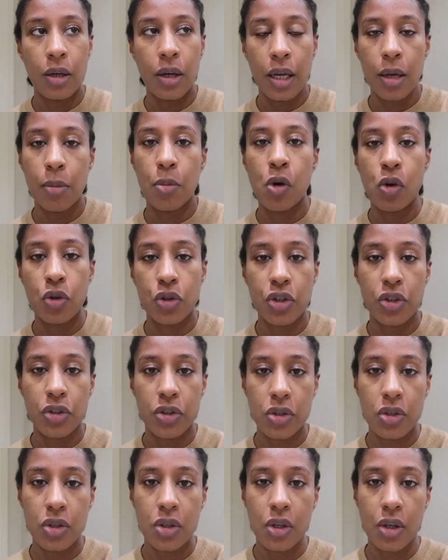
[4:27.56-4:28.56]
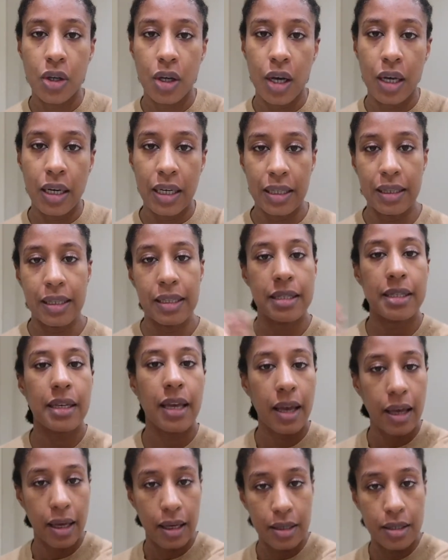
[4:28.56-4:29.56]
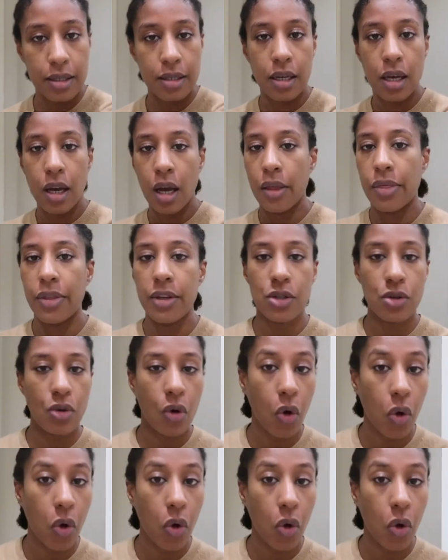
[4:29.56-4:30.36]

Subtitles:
emotions. And in this case, this